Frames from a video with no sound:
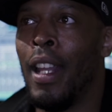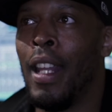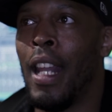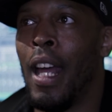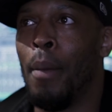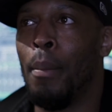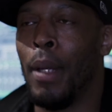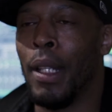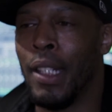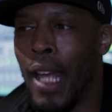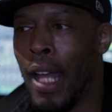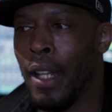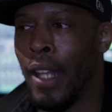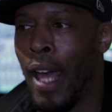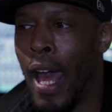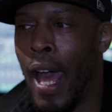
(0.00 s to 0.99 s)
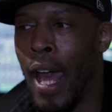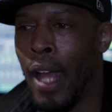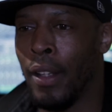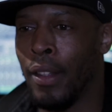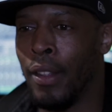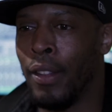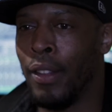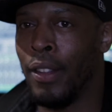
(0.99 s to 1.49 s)
like my dad
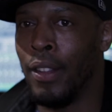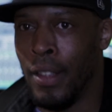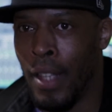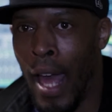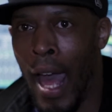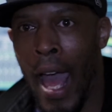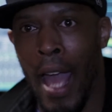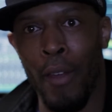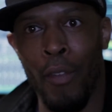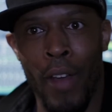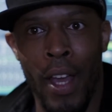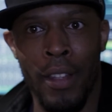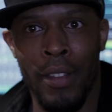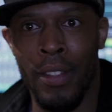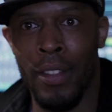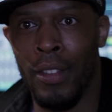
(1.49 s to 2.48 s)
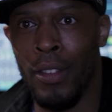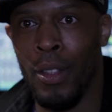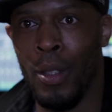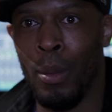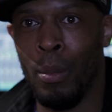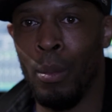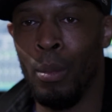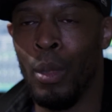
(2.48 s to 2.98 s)
had hi-fi
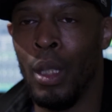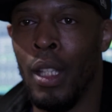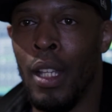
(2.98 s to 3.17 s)
system,